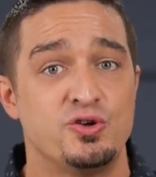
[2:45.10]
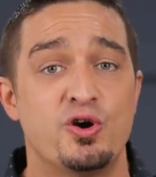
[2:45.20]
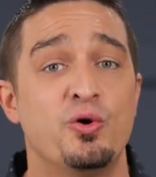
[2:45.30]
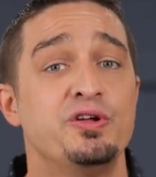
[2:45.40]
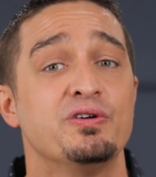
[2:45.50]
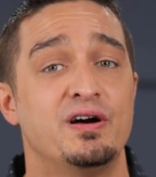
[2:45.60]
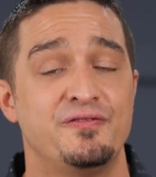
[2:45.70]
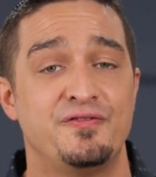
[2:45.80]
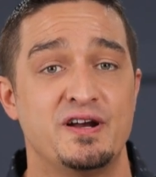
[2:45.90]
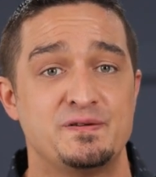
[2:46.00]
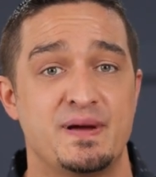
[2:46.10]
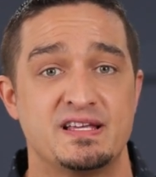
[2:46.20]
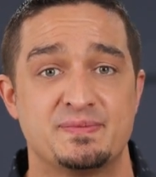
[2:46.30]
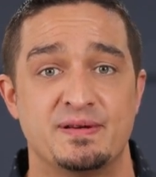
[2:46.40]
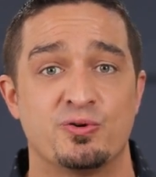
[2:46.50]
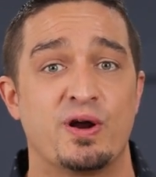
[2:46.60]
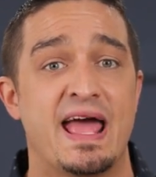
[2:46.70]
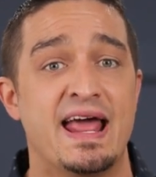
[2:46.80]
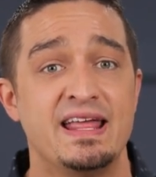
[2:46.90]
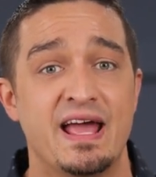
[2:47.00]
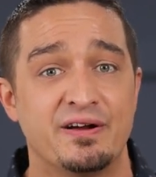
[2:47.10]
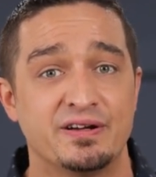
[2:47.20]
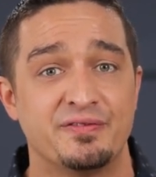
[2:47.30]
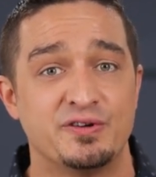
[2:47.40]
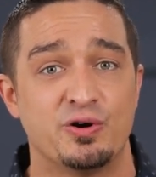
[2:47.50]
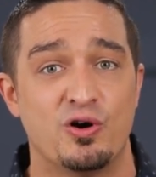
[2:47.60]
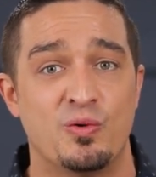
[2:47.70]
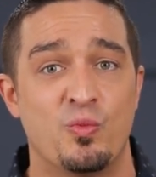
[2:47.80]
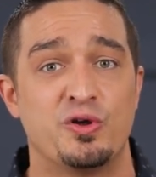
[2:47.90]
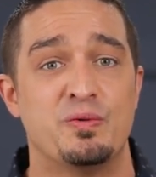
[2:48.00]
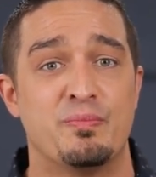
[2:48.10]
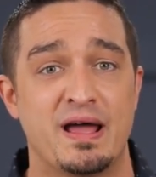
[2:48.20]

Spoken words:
go to your unfinished basement or any area of your home where you